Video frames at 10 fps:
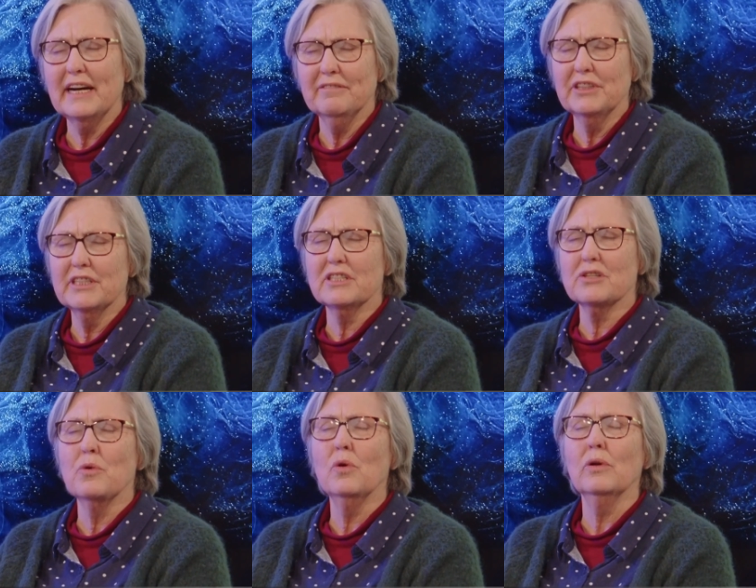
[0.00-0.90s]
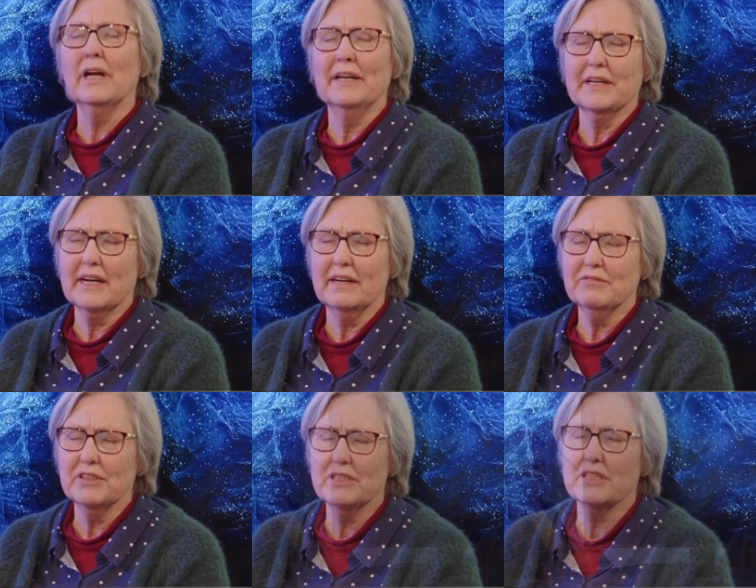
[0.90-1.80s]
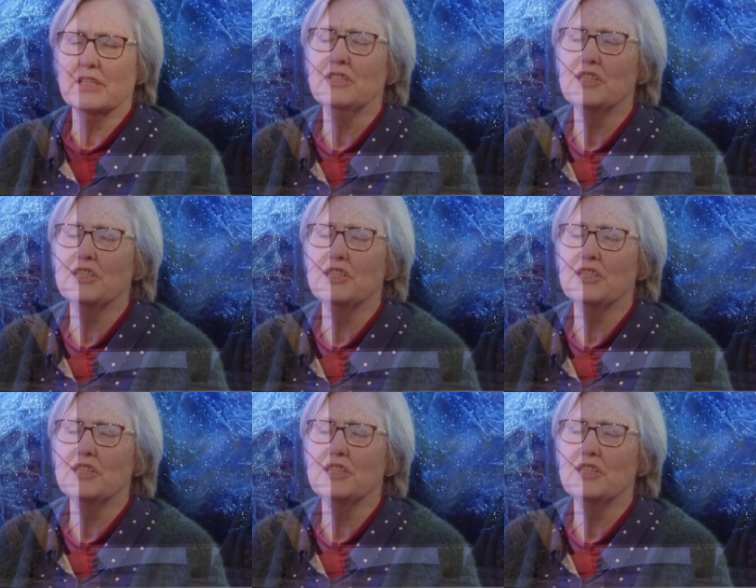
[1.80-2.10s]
covenant to all other covenants in